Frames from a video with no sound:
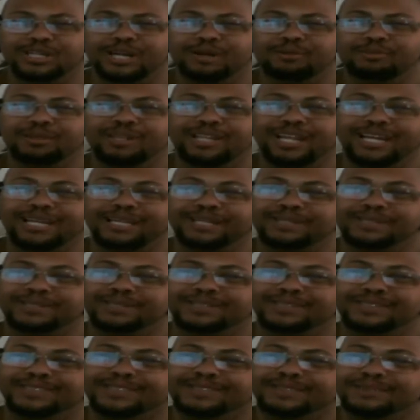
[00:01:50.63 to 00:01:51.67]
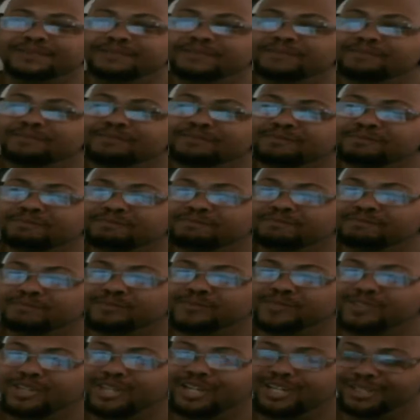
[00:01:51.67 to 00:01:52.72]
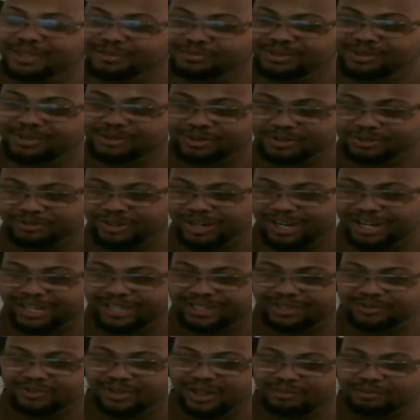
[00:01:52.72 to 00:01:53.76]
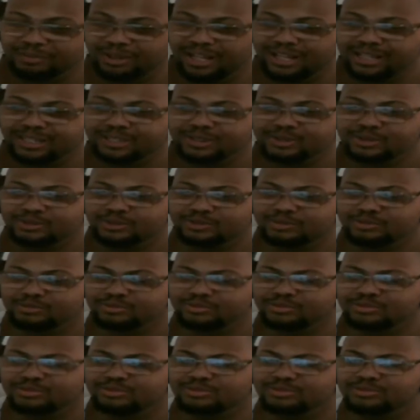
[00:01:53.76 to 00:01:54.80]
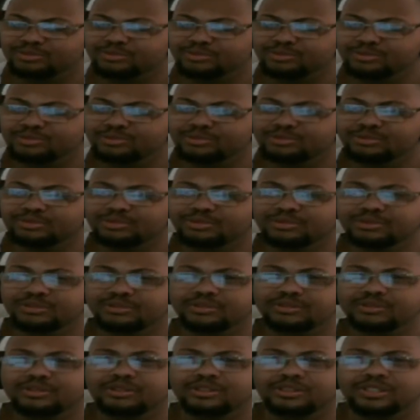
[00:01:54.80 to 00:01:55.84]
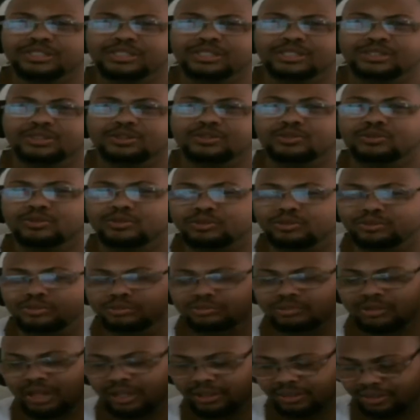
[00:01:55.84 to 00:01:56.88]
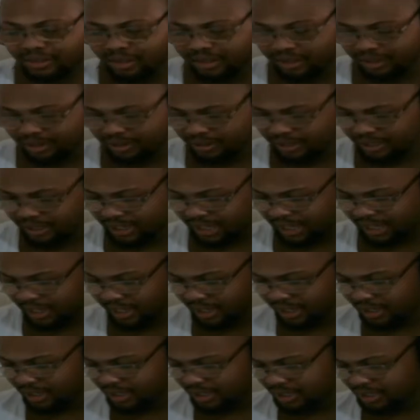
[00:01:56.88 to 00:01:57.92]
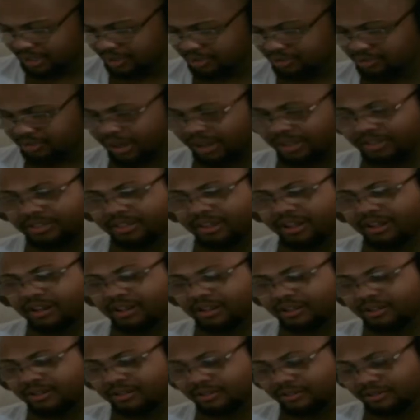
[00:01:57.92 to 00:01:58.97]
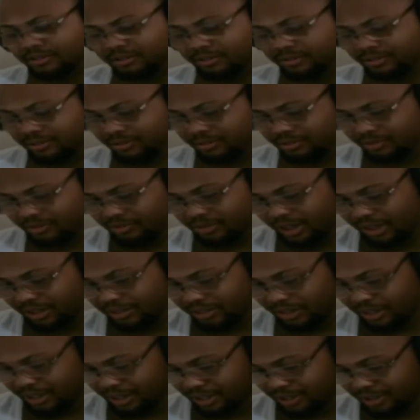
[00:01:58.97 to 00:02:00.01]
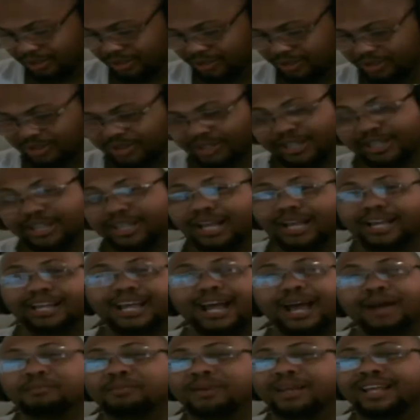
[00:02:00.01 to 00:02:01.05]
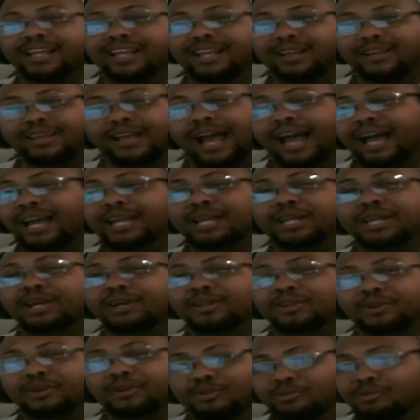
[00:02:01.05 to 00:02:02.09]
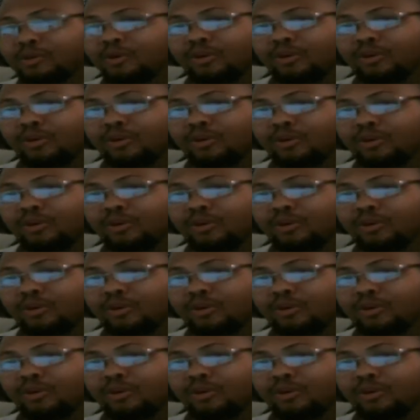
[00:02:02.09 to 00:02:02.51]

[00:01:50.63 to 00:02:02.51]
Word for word: I'd be like, oh, let me do it right. I'd be like, ooh, ooh, right there, yeah, right there, right there. Yeah, I mean, it, I could get a little more